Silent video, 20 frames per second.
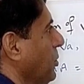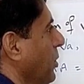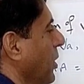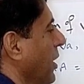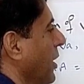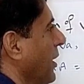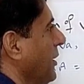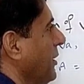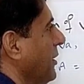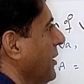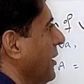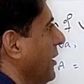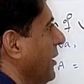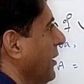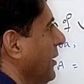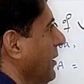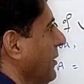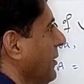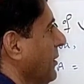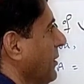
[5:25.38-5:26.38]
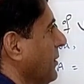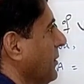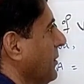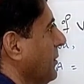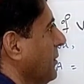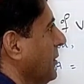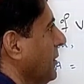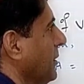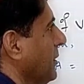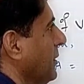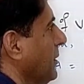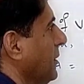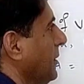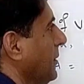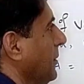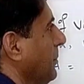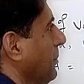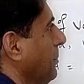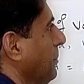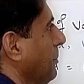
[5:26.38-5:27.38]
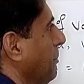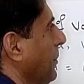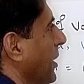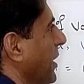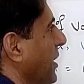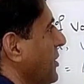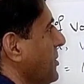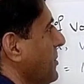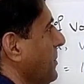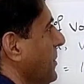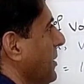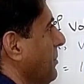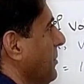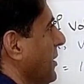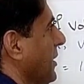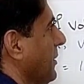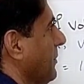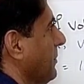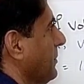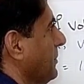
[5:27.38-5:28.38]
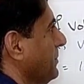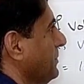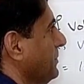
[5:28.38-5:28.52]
to 100 minus PP.